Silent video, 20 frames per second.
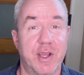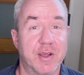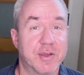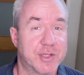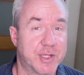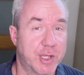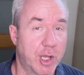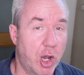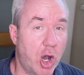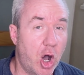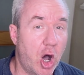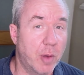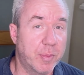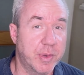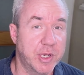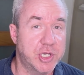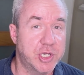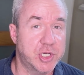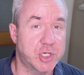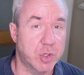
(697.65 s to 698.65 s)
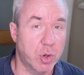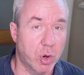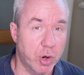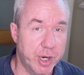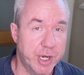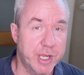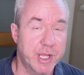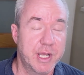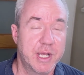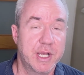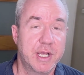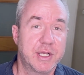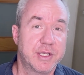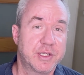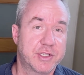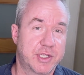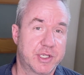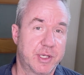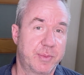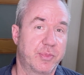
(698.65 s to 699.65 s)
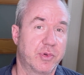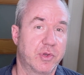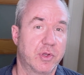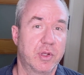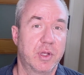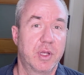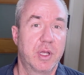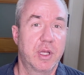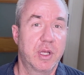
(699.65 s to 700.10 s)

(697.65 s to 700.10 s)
They'll all be short, simple,